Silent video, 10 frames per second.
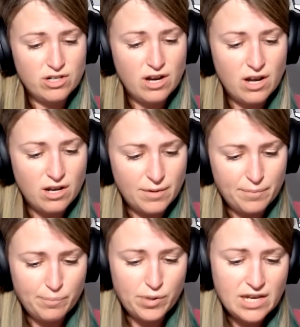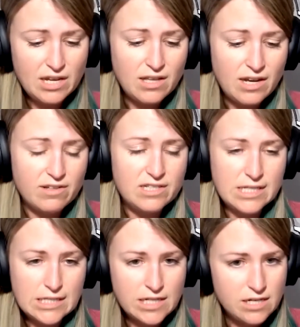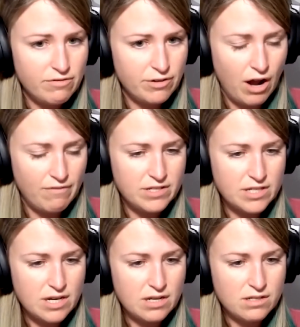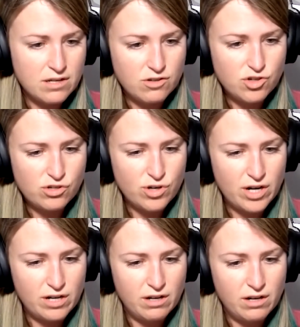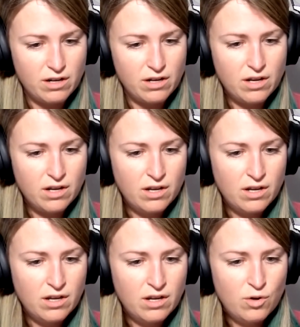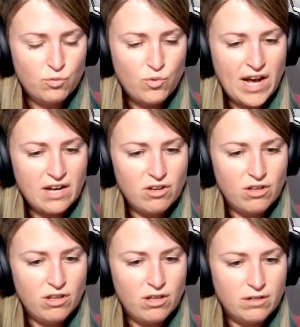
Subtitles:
But they had like 16 different offices, and just trying to wrangle,